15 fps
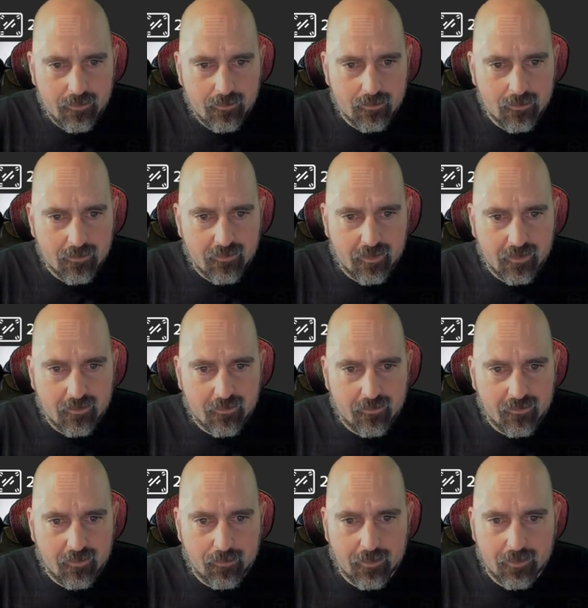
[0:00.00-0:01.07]
It looks like
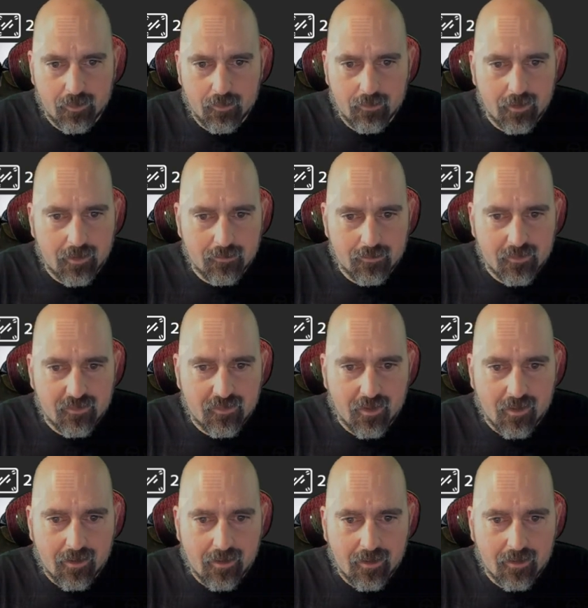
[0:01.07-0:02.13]
there's something going on with
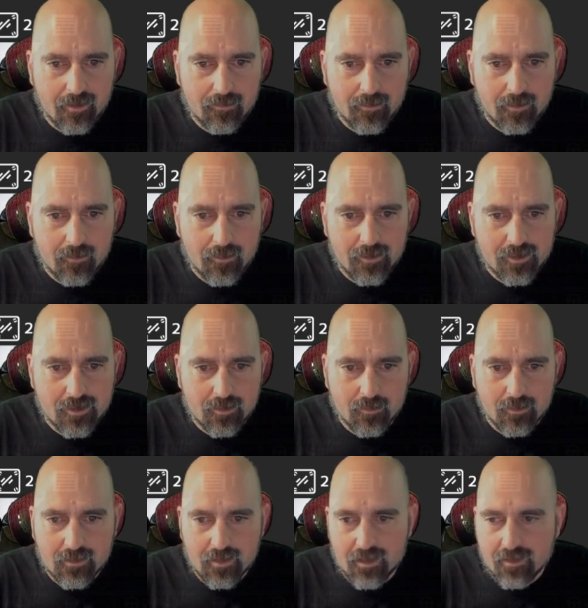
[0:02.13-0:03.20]
this car here. I'm not
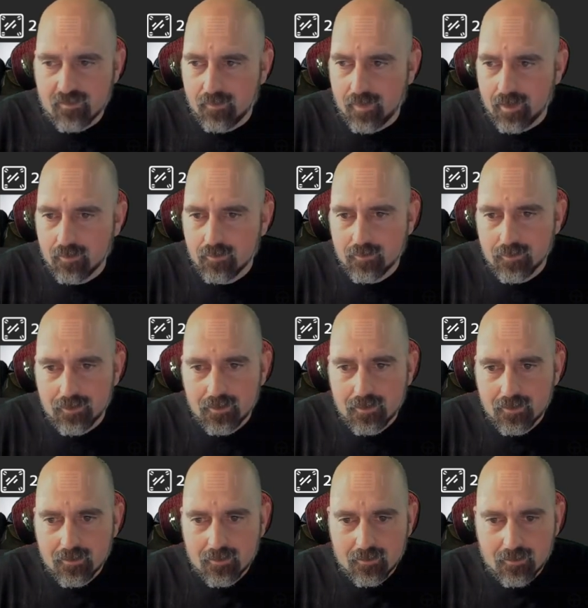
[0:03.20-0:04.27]
sure what that's about, but
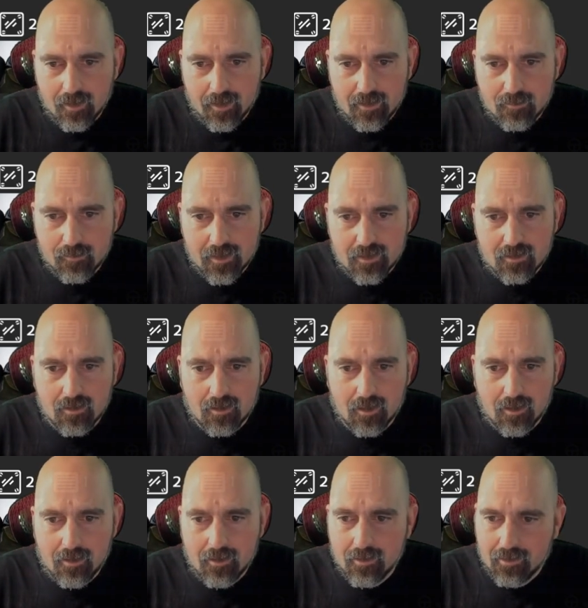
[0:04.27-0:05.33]
I didn't make the
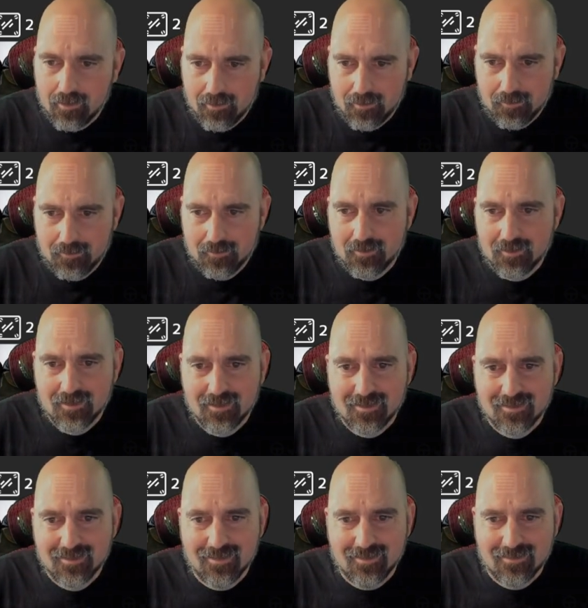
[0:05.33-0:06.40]
car.
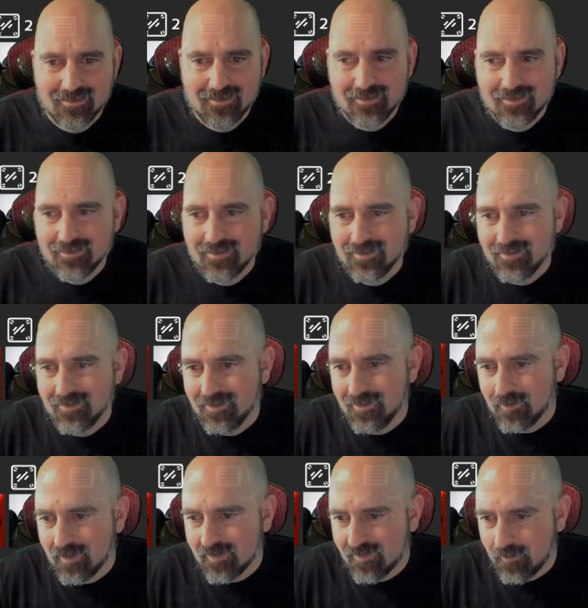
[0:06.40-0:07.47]

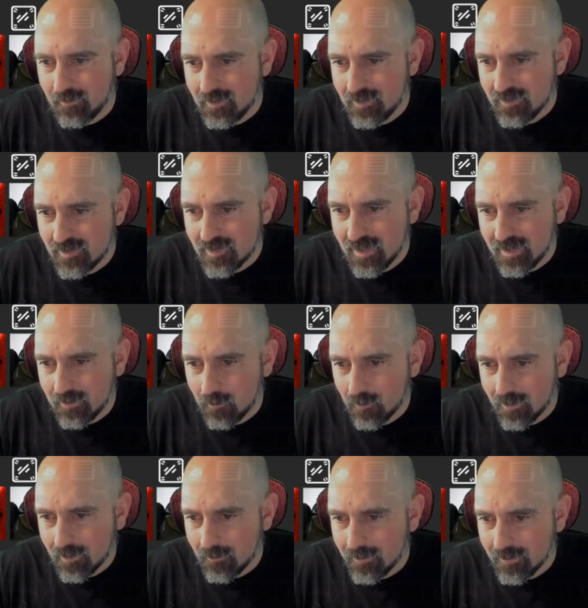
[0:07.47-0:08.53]
You know, that's something that you got to
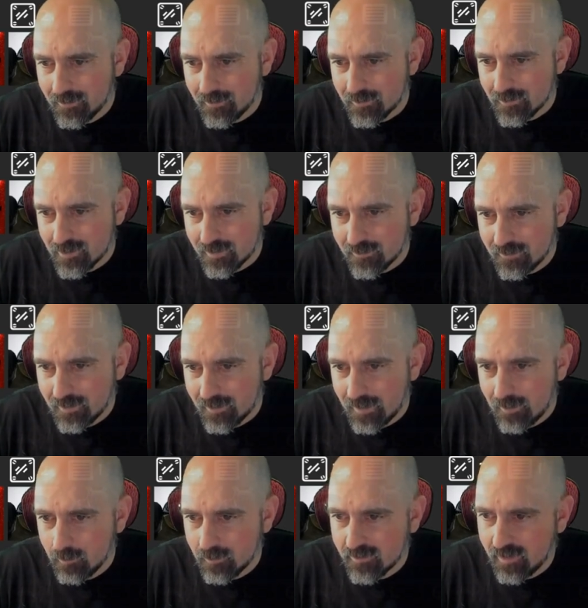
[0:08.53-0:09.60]
work with and try to
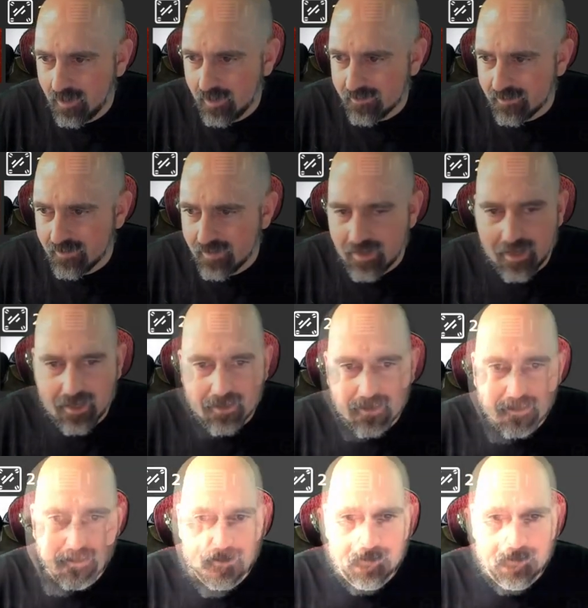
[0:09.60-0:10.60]
figure out what's causing that.